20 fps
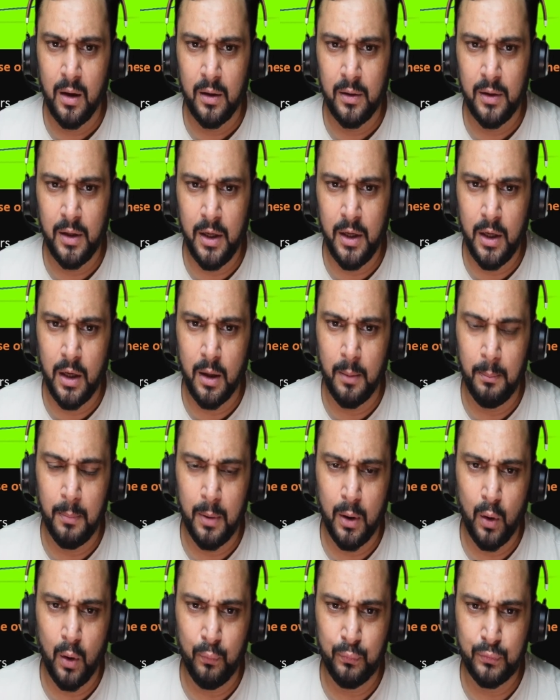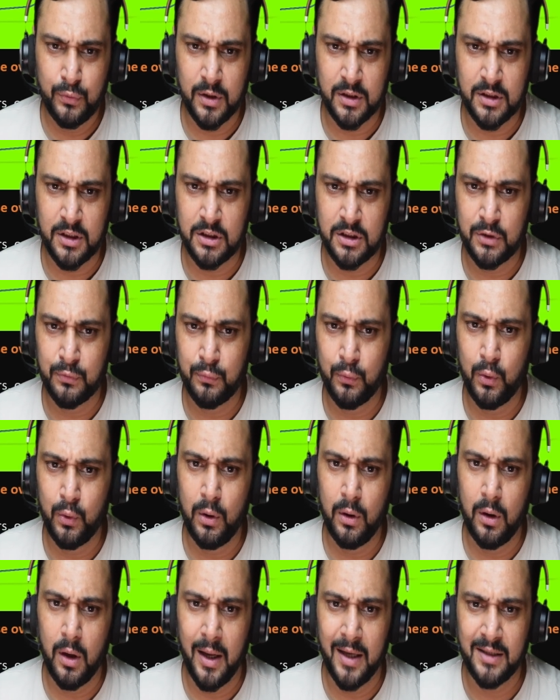the number of
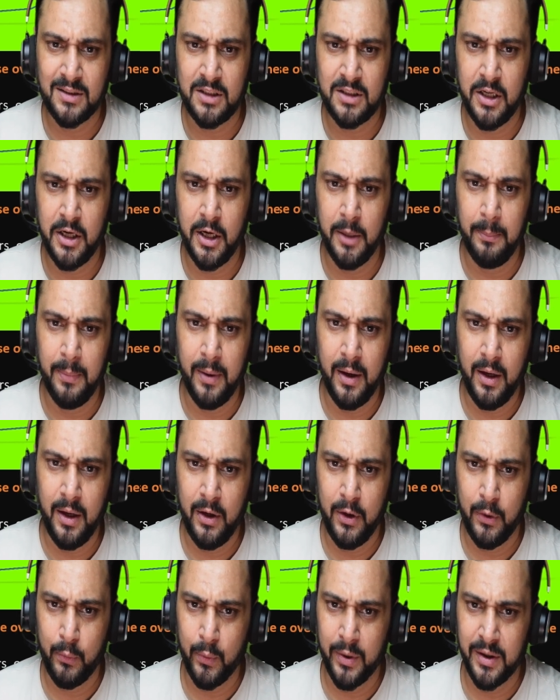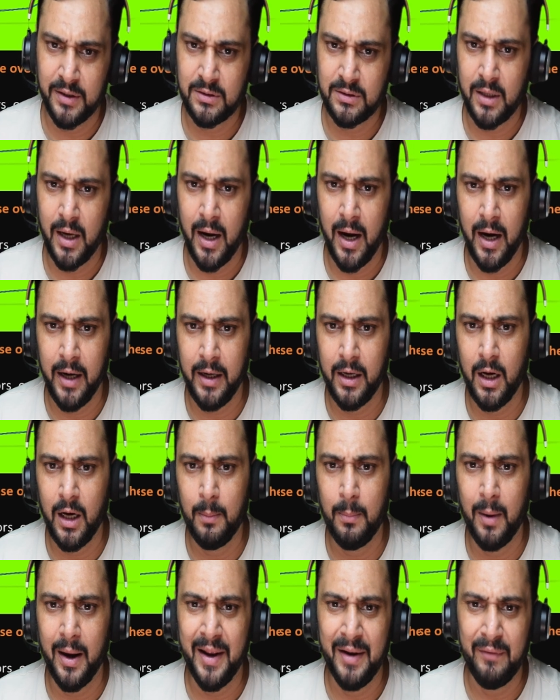successful HTTP requests handled
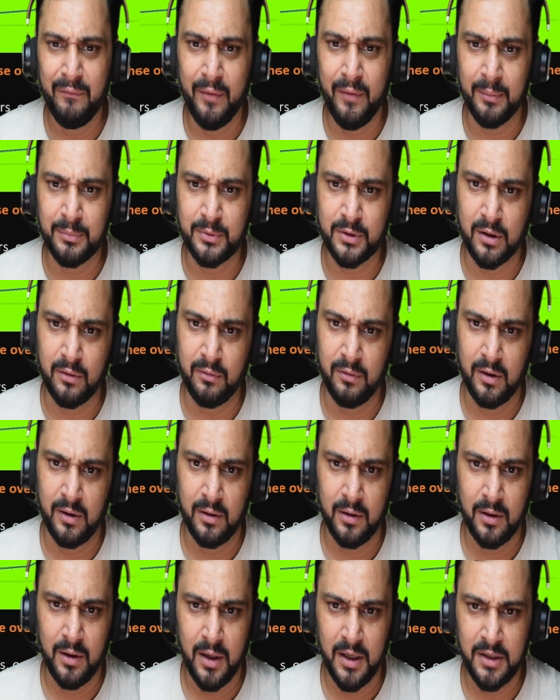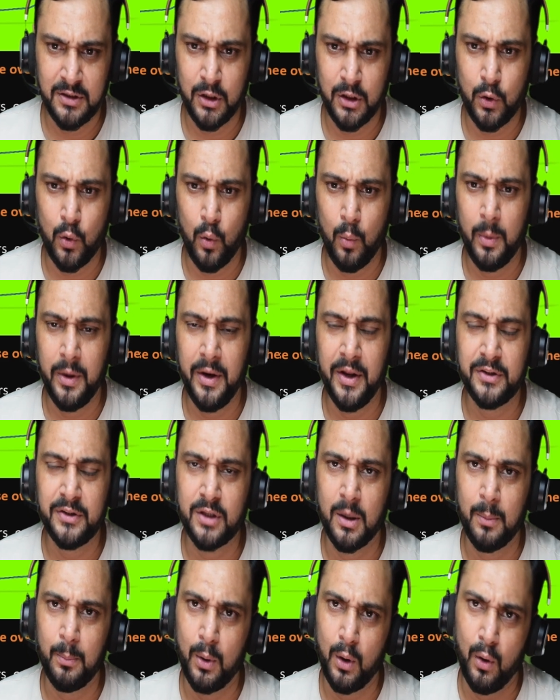by a web server is a common
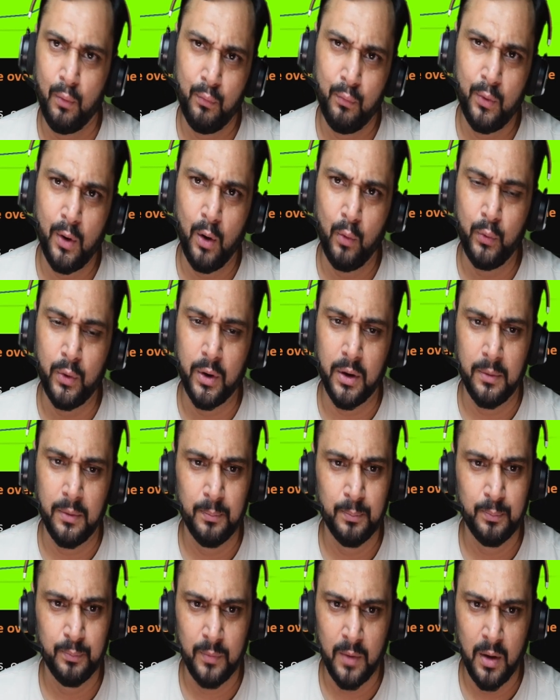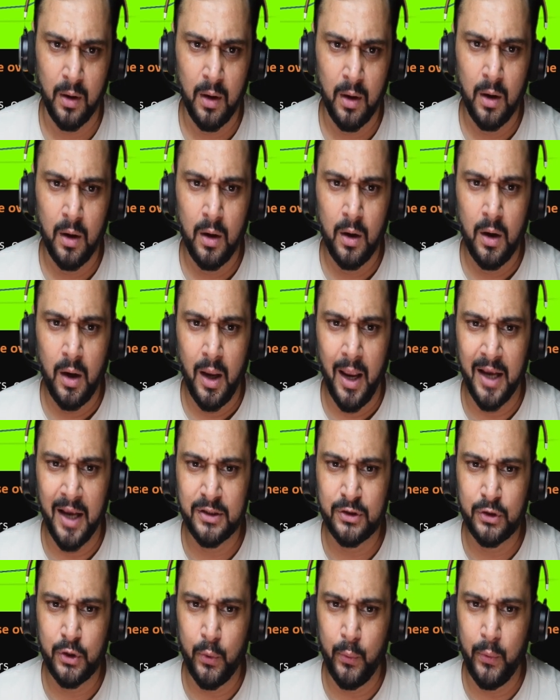example of counter.
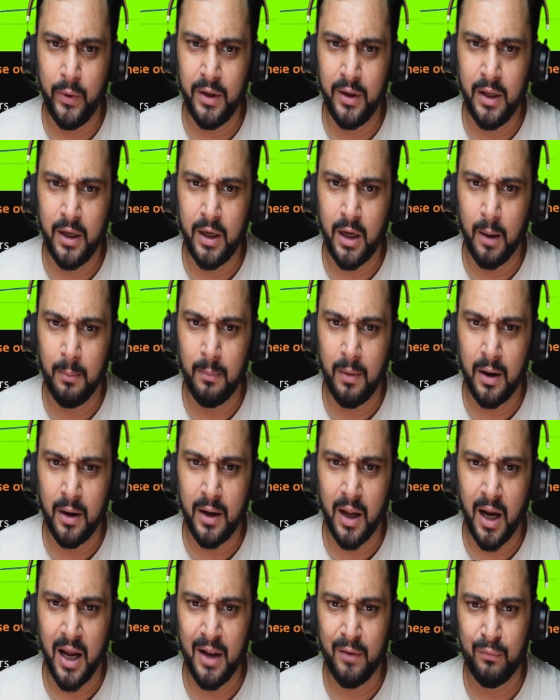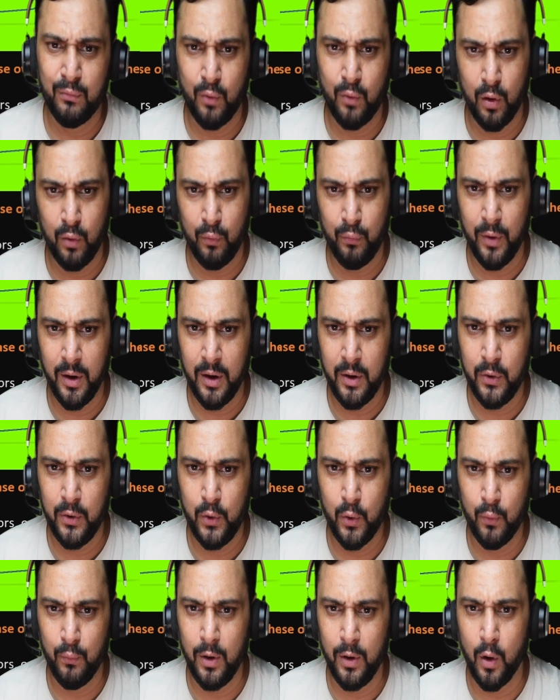Executing the command ifconfig,
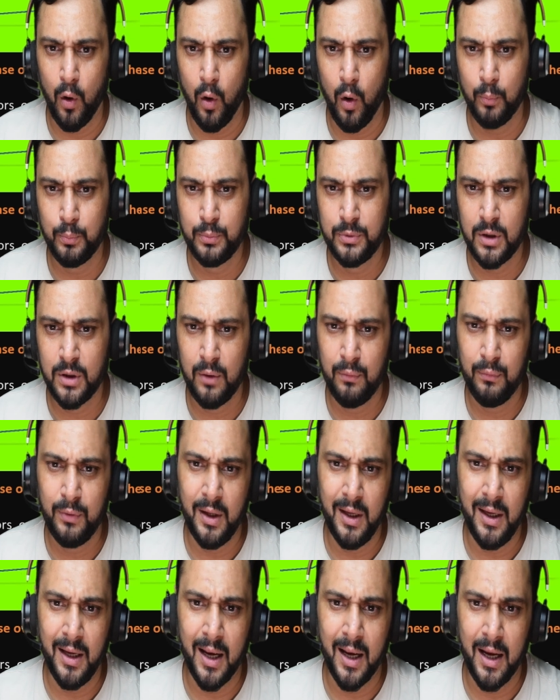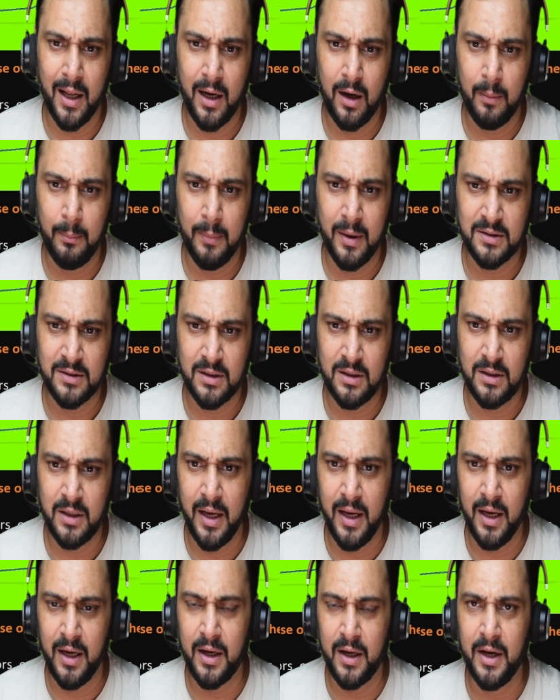you will observe the error message
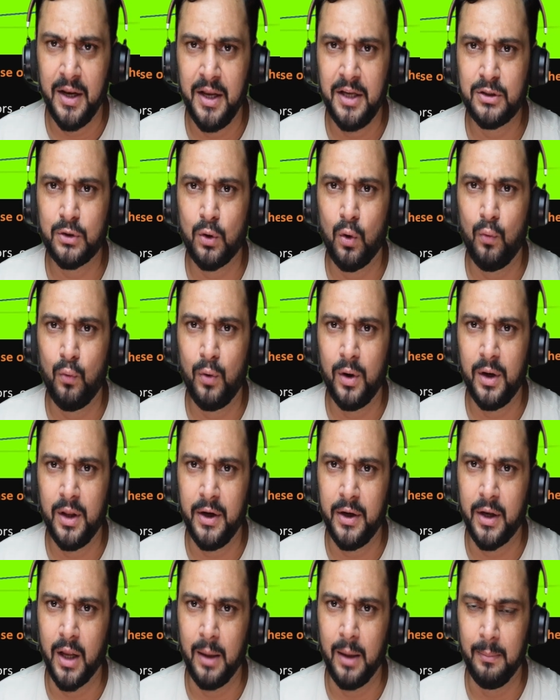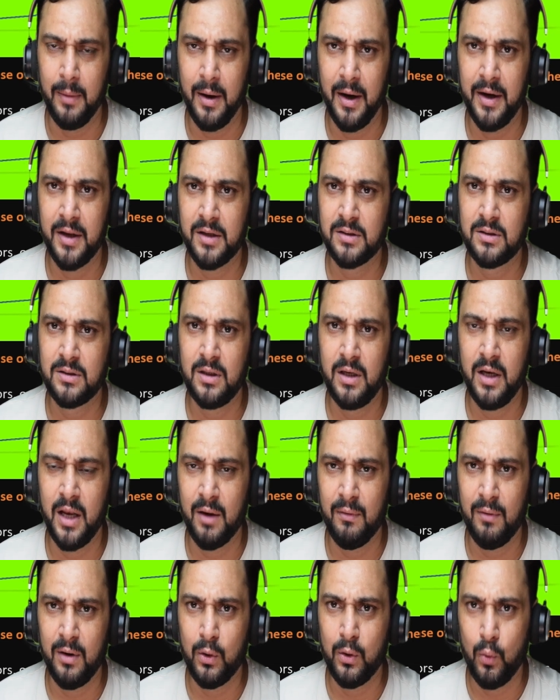increase over the time. It is
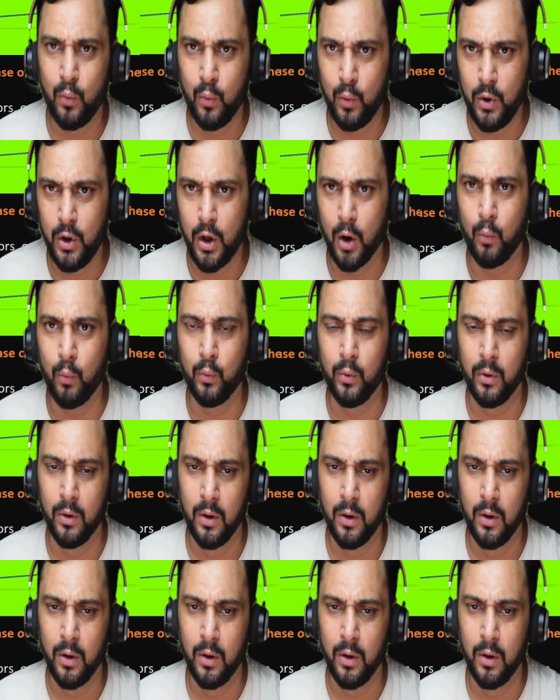never go down.